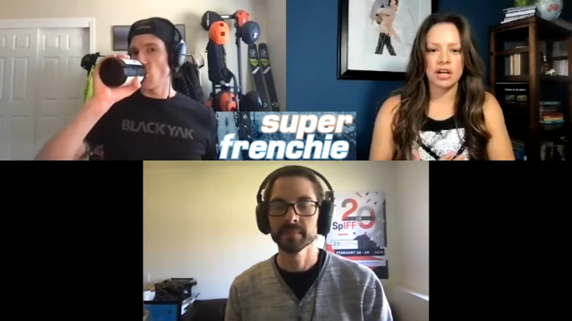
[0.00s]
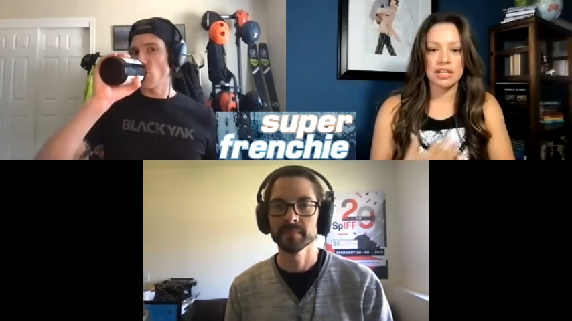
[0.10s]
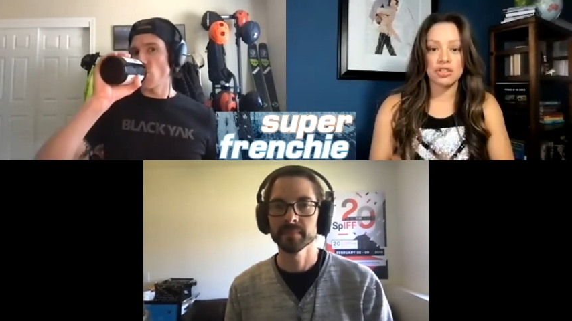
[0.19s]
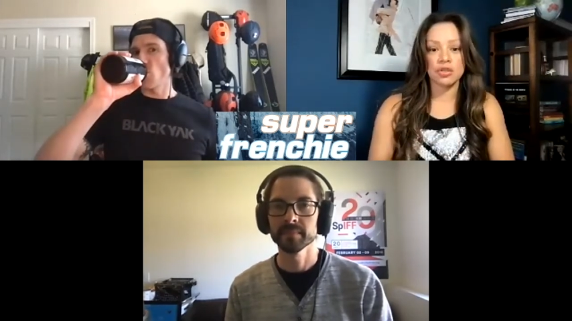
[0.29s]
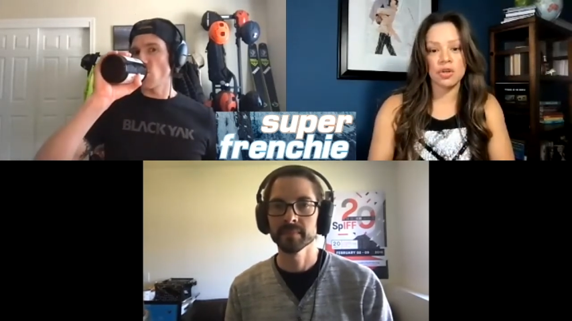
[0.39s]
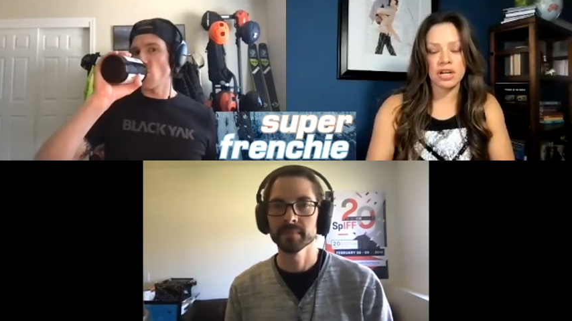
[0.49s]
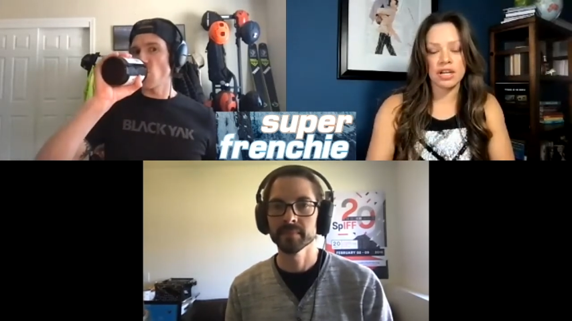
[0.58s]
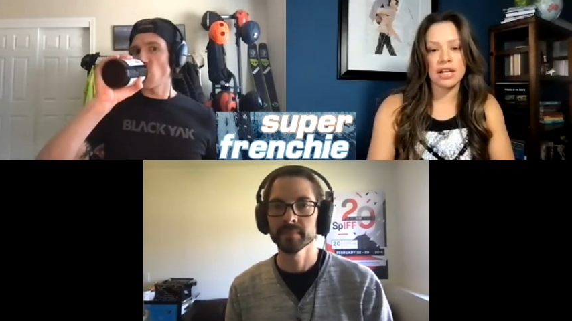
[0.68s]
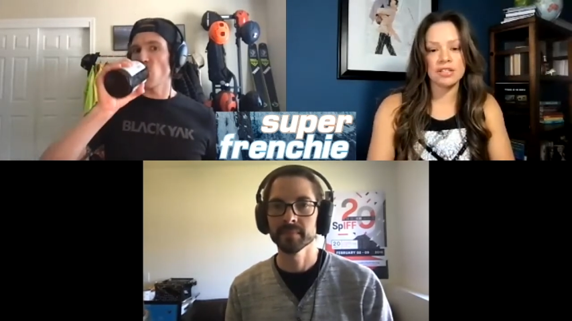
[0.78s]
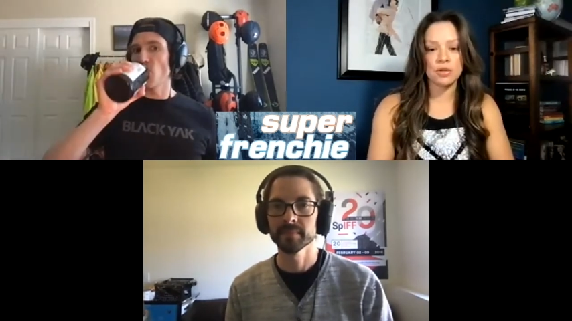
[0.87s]
Speaker 1: not so
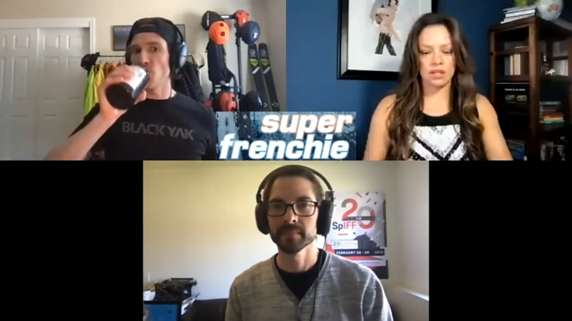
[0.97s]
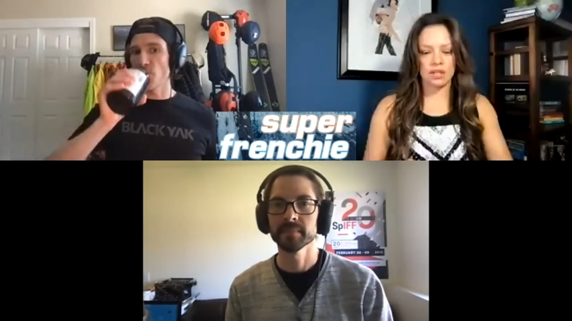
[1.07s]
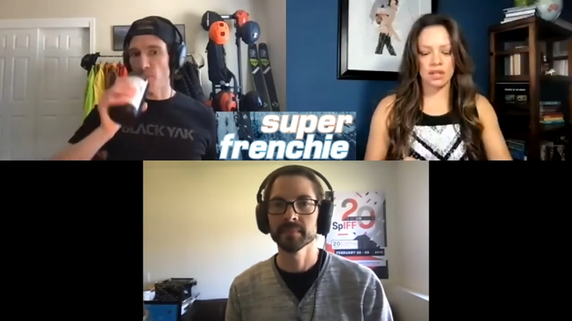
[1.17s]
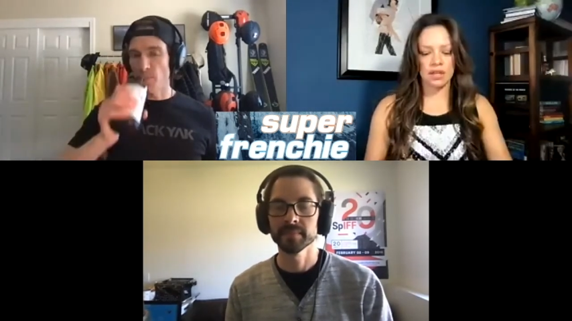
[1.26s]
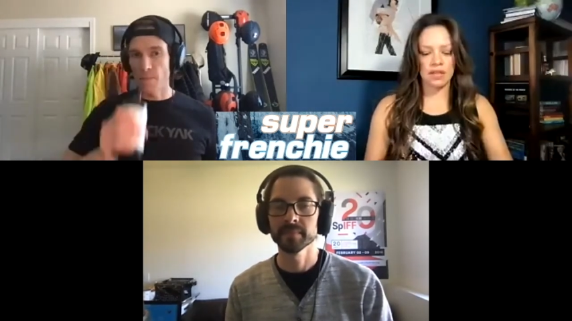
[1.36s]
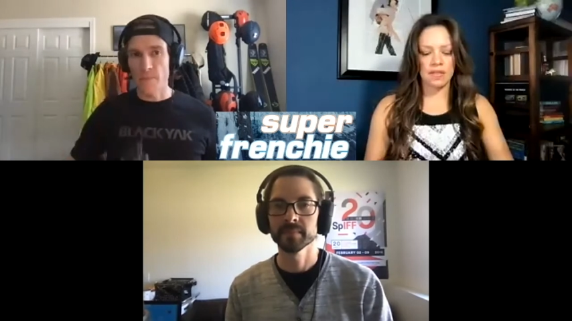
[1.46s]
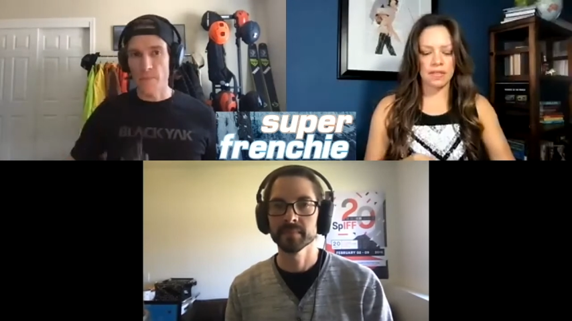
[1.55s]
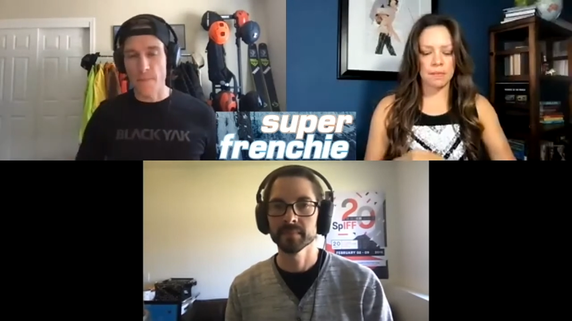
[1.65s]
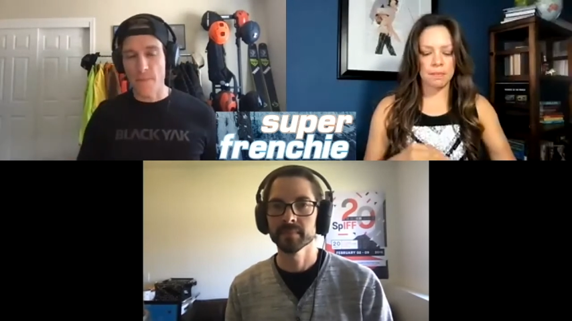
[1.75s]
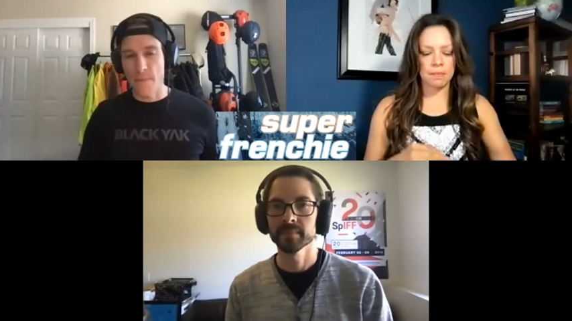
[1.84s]
much the
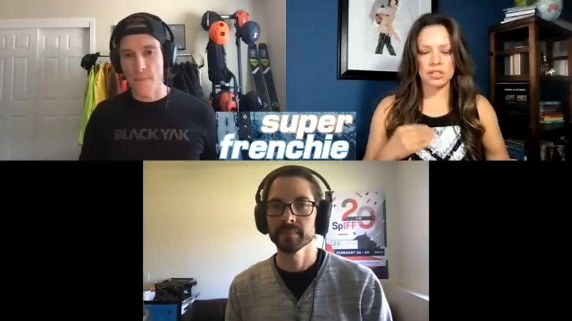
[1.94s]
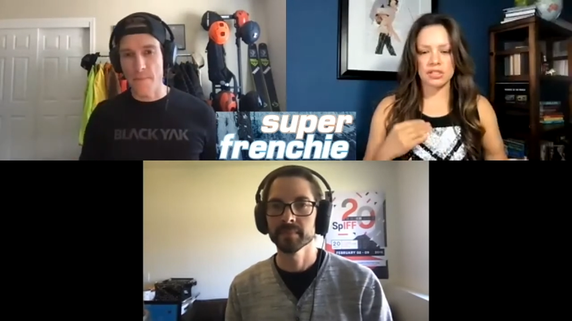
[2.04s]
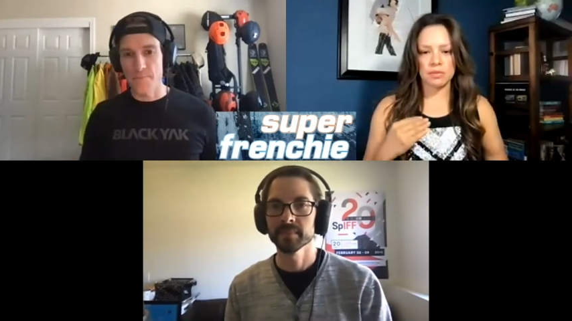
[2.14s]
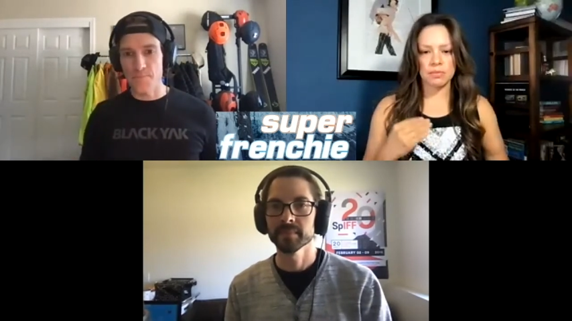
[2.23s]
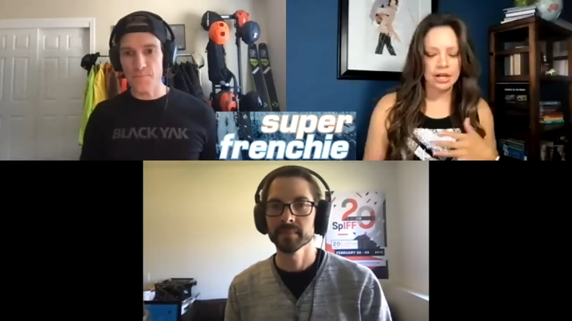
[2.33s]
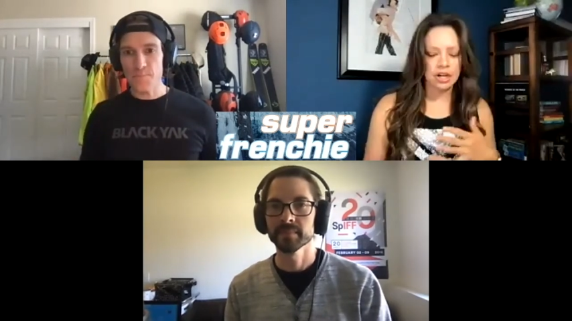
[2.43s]
the person, the pro